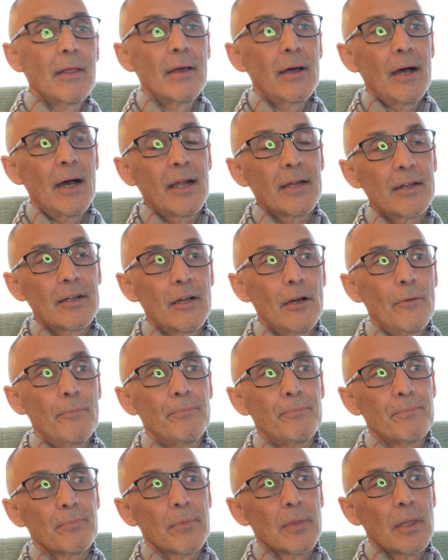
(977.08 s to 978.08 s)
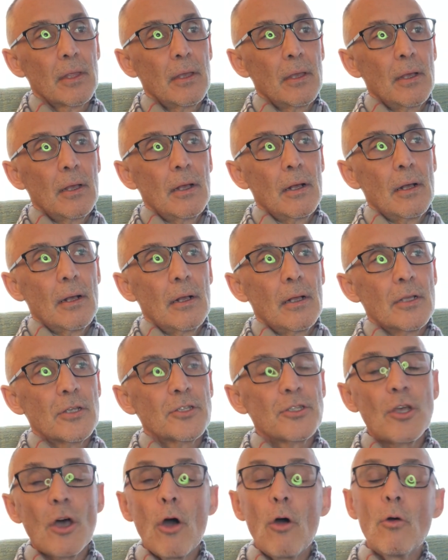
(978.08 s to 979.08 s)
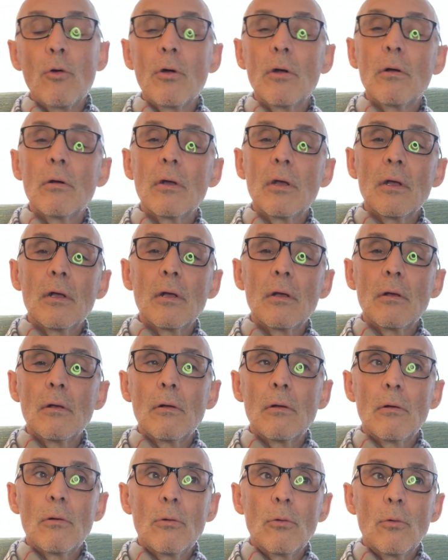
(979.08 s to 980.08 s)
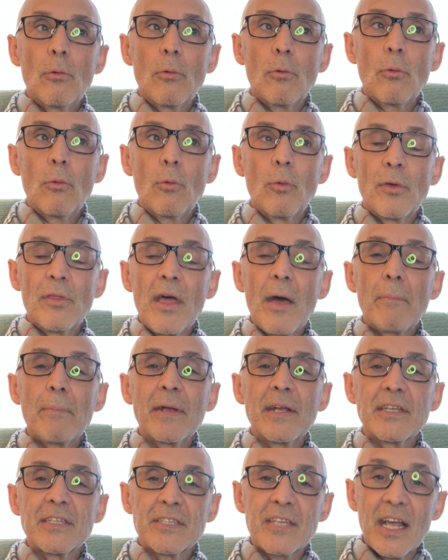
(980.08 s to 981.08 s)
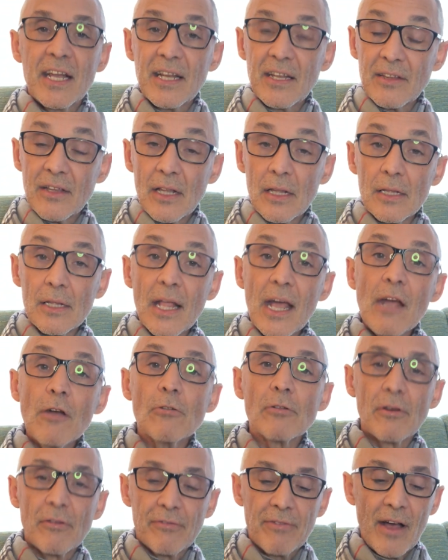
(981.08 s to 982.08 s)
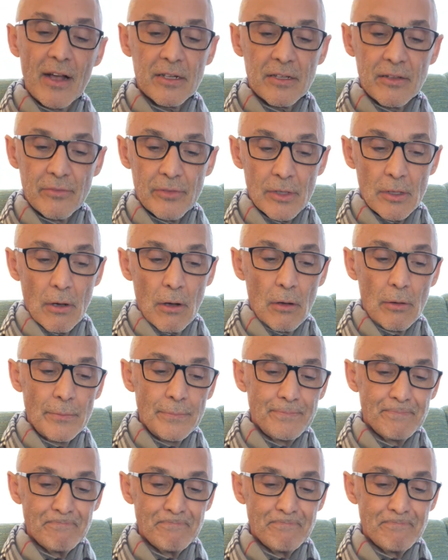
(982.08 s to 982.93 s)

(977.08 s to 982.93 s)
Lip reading: I don't know. So, with that being said, in the layered effect of it all,